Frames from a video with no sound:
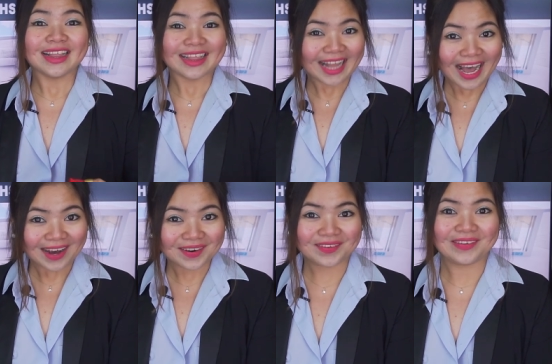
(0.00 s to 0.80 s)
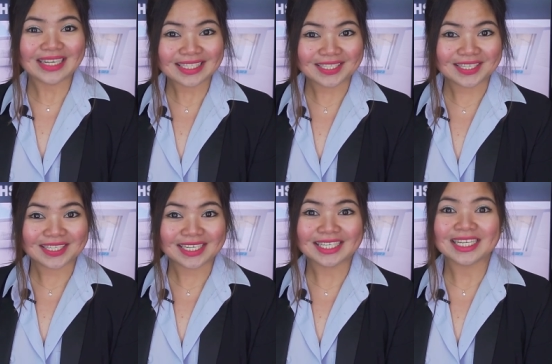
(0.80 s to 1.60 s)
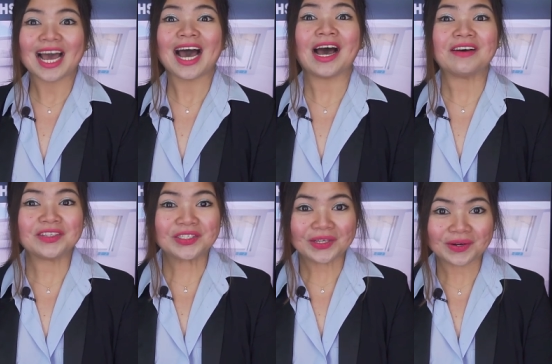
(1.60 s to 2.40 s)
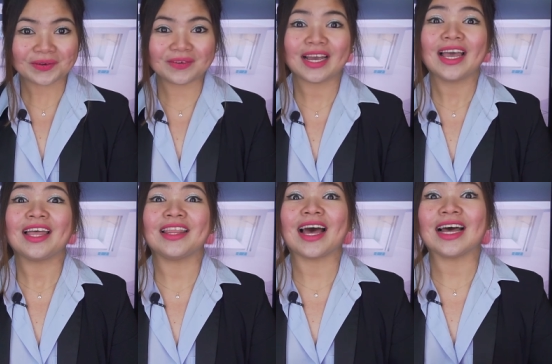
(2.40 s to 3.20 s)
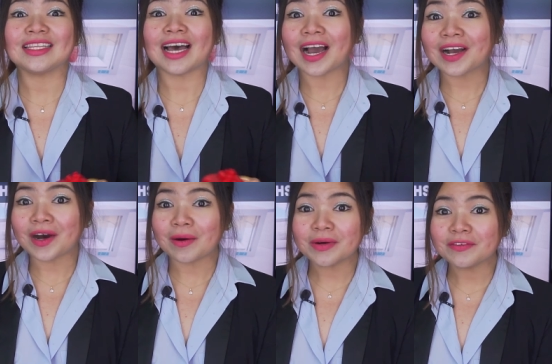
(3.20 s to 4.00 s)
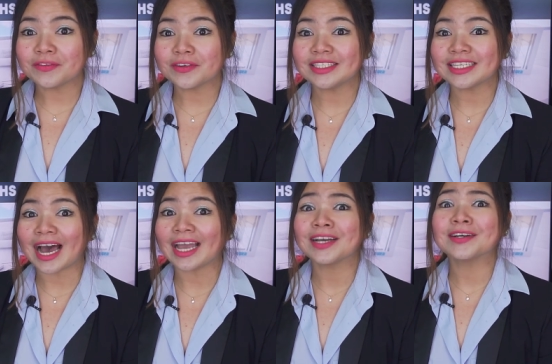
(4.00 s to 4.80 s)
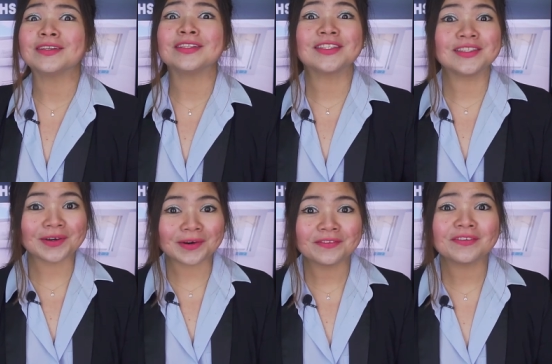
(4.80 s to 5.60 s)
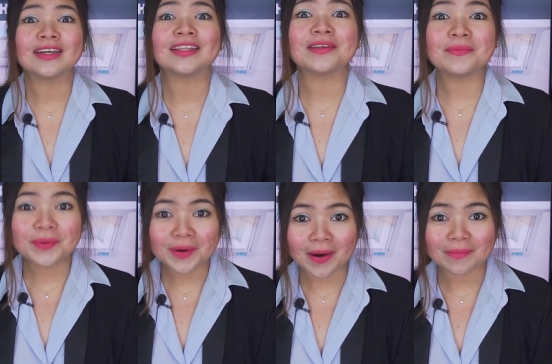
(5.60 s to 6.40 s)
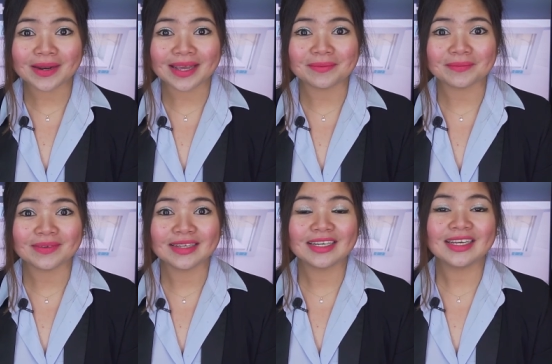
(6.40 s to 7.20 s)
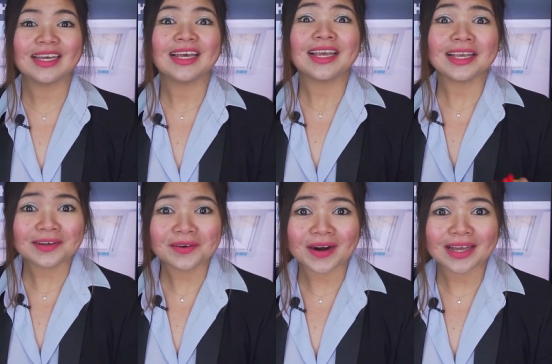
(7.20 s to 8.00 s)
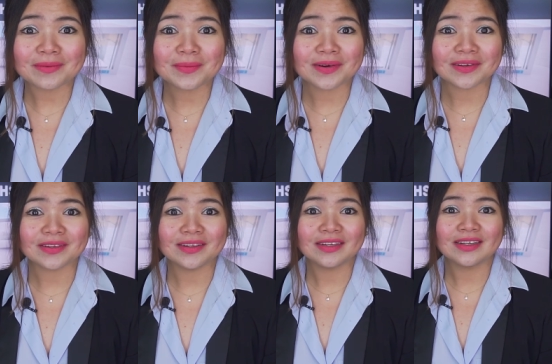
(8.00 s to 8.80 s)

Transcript: Now, researchers have shown that a common food dye could solve the problem. Incredible!